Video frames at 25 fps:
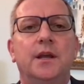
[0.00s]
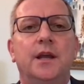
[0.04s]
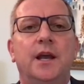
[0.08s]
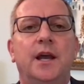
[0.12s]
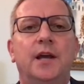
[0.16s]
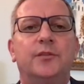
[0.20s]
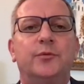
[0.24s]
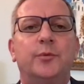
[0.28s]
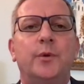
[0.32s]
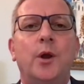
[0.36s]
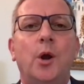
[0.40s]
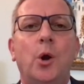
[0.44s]

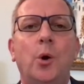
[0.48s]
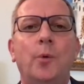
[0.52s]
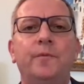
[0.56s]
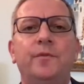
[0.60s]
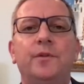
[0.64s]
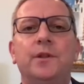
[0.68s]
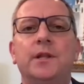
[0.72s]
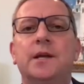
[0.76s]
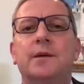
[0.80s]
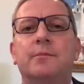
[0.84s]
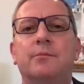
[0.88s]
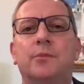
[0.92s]
As we
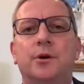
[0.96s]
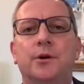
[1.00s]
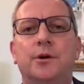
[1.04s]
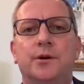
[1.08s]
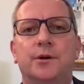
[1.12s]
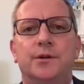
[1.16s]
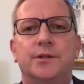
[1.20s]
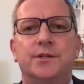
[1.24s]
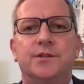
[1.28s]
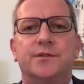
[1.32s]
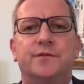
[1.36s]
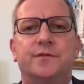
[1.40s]
hopefully
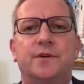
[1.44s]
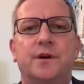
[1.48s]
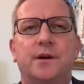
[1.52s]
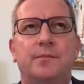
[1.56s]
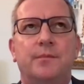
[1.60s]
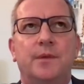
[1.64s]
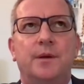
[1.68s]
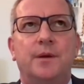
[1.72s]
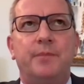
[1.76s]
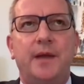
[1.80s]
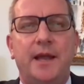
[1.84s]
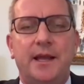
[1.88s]
emerge
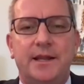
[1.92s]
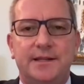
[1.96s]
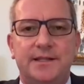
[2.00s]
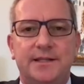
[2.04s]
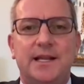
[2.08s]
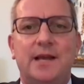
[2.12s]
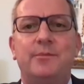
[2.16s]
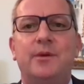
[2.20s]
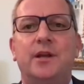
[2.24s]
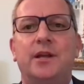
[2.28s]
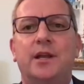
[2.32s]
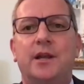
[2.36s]
from
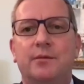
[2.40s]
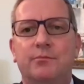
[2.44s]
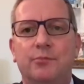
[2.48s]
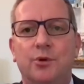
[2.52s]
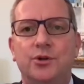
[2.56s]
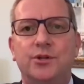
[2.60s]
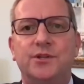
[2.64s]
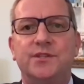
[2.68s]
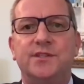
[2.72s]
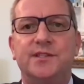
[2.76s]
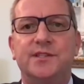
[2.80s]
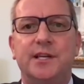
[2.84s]
pandemic
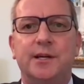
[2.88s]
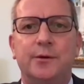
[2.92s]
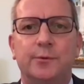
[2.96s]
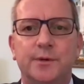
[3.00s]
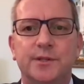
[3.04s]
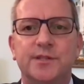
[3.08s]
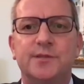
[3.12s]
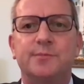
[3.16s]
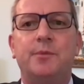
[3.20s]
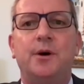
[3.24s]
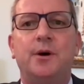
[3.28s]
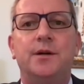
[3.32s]
emergency
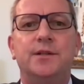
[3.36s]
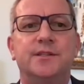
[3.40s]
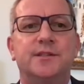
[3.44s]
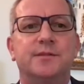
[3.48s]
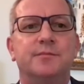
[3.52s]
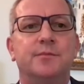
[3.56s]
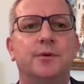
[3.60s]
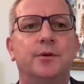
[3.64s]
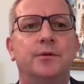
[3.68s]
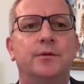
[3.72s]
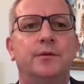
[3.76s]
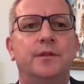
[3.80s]
response
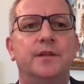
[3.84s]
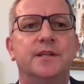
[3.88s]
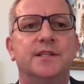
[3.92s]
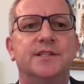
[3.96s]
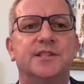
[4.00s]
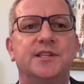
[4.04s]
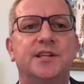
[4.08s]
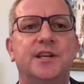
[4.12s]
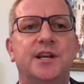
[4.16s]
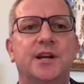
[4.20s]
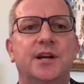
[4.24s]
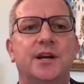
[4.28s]
mode
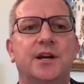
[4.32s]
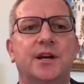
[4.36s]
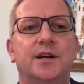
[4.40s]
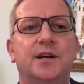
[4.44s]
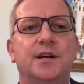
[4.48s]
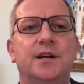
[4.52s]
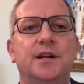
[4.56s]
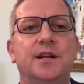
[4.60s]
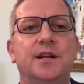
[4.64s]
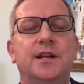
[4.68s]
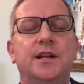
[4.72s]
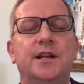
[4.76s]
this
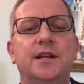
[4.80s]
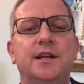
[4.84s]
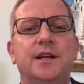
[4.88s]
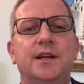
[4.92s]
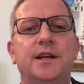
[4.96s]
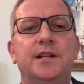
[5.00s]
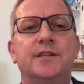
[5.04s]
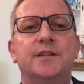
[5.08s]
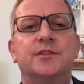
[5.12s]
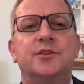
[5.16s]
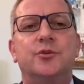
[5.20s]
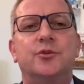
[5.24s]
year,
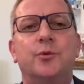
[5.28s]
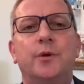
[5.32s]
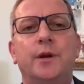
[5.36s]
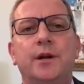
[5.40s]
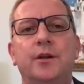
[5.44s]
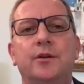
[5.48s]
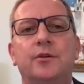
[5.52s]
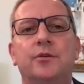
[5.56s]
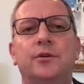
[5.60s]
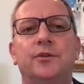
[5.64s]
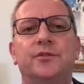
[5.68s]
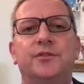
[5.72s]
it's
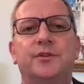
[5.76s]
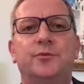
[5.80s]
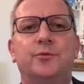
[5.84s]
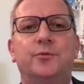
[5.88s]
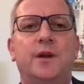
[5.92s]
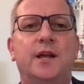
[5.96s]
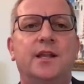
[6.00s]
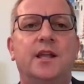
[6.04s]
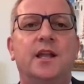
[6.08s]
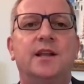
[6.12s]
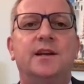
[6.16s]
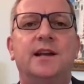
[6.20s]
critical to
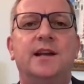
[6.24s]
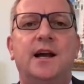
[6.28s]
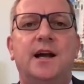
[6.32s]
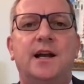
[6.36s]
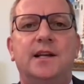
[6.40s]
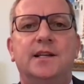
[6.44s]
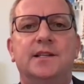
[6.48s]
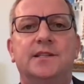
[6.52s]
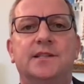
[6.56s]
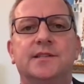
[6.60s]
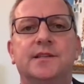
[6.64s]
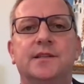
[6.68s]

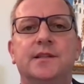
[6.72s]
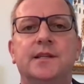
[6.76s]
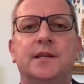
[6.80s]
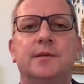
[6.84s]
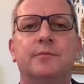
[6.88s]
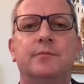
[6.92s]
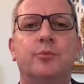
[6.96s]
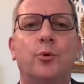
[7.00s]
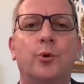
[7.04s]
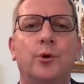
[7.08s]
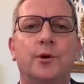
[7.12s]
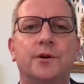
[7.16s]
recognize the
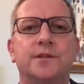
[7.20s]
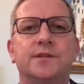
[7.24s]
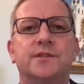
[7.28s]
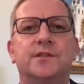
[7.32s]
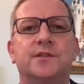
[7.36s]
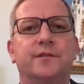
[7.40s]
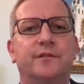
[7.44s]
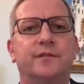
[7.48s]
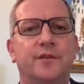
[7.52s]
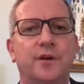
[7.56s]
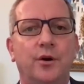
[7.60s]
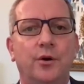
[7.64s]
importance
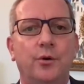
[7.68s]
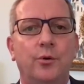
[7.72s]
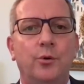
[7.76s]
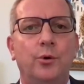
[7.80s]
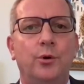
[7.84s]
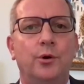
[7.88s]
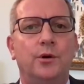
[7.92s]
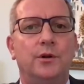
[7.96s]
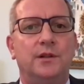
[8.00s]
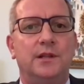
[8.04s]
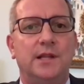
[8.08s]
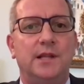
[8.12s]
of
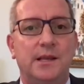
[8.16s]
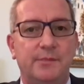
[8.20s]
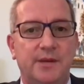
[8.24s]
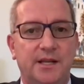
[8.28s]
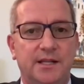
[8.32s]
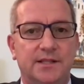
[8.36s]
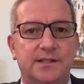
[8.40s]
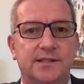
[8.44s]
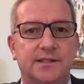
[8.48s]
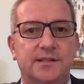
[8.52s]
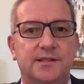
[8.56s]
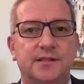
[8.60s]
cohort
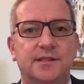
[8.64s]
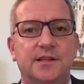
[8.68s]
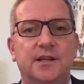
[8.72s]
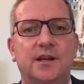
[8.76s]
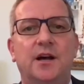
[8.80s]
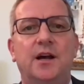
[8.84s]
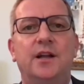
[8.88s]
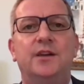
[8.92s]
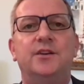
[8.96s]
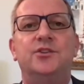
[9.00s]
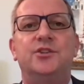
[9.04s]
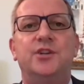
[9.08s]
limits
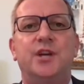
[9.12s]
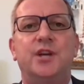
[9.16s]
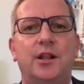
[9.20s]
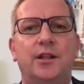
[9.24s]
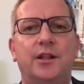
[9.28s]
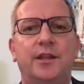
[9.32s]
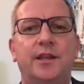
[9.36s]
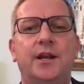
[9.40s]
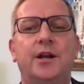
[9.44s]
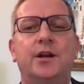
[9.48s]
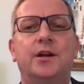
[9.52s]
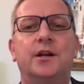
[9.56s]
on
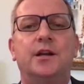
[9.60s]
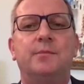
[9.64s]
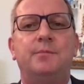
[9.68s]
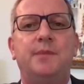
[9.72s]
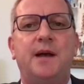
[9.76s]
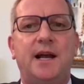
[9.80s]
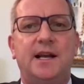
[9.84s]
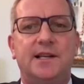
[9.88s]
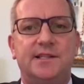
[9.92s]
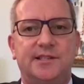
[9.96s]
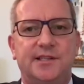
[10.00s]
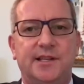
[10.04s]
childcare
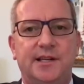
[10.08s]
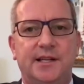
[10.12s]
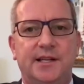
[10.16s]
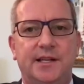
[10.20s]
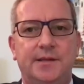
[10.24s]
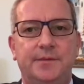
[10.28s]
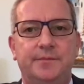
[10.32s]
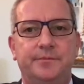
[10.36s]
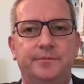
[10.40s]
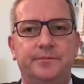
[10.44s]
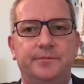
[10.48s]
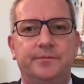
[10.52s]

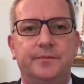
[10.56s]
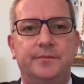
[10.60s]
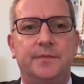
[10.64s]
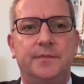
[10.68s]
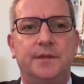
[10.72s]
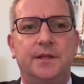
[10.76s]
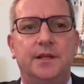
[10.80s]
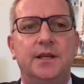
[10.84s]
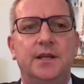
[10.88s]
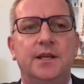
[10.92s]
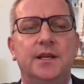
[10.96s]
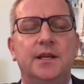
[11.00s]
capacity.
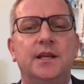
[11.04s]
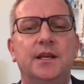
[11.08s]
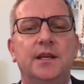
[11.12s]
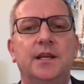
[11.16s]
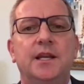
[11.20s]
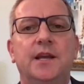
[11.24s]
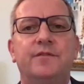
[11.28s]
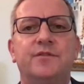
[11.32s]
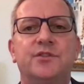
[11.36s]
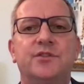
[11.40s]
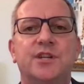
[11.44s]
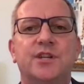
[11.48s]

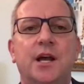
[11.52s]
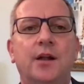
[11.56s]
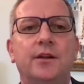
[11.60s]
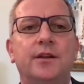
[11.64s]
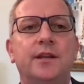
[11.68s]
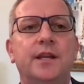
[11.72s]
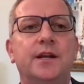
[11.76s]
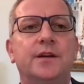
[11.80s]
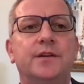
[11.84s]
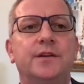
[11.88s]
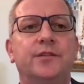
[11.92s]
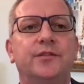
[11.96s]
If
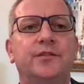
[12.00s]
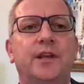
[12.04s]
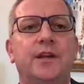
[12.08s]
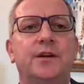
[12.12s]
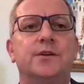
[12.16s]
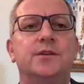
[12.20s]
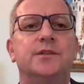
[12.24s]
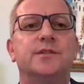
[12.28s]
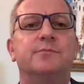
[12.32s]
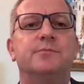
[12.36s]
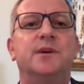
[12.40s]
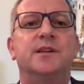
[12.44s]
childcare
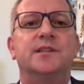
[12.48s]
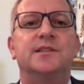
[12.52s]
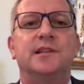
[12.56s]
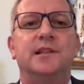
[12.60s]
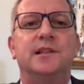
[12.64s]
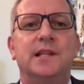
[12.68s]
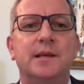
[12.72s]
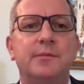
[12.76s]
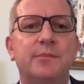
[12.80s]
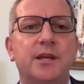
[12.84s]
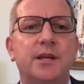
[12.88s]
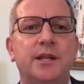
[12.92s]
centers must
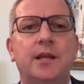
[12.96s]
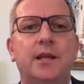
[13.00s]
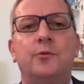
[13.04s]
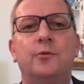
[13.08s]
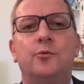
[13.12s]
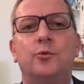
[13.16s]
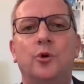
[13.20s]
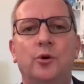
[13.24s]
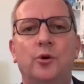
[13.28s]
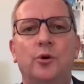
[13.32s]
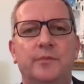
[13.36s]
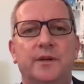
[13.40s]
limit
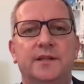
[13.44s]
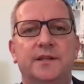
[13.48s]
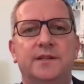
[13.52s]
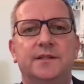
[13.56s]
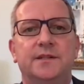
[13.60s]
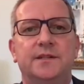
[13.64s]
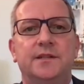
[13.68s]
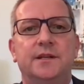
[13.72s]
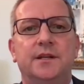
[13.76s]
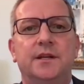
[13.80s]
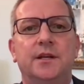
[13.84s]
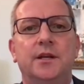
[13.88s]

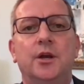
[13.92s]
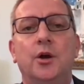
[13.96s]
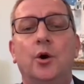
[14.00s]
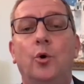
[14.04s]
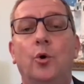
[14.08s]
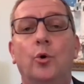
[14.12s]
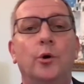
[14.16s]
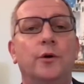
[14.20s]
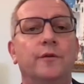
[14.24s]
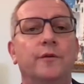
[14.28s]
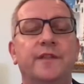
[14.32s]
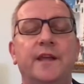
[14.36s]
enrollment,
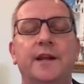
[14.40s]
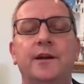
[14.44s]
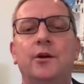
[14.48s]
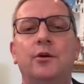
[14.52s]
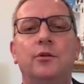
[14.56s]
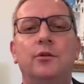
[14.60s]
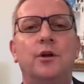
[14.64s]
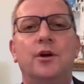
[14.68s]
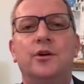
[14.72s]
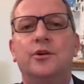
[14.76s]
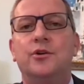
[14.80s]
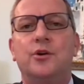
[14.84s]
or if they no
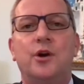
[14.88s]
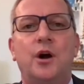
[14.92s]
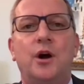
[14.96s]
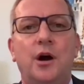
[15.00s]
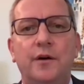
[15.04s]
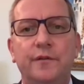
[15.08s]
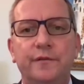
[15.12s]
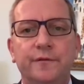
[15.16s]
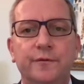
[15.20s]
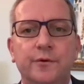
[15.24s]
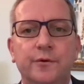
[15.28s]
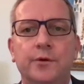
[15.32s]
longer
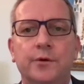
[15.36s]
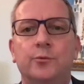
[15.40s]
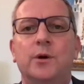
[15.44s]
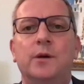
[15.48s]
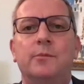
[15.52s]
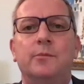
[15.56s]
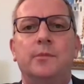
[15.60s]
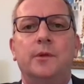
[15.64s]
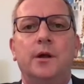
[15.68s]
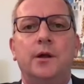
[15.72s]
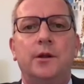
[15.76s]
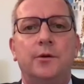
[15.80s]
offer
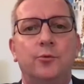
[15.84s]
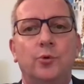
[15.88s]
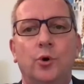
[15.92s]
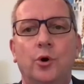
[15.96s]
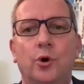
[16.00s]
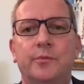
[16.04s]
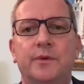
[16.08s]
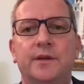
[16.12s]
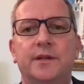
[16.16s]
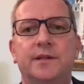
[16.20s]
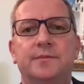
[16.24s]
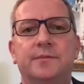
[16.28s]

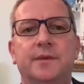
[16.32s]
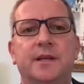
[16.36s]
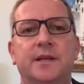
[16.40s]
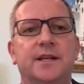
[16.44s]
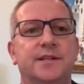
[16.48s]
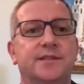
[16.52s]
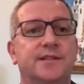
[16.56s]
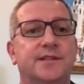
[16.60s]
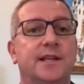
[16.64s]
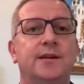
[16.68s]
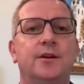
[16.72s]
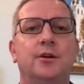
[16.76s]
enrollment
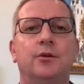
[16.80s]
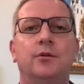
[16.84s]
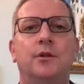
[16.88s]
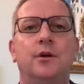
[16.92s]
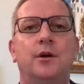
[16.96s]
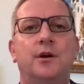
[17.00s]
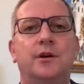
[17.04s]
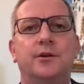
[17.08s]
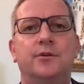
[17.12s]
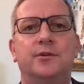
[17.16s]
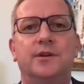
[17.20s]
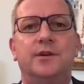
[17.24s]
because they no
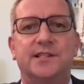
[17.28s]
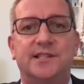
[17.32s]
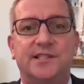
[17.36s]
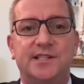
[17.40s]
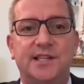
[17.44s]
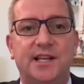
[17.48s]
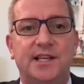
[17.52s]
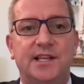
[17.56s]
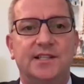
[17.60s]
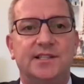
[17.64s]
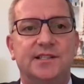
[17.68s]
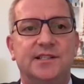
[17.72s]
longer
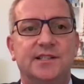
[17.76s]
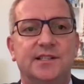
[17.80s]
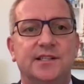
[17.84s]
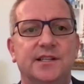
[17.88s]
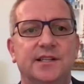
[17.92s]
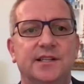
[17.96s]
exist,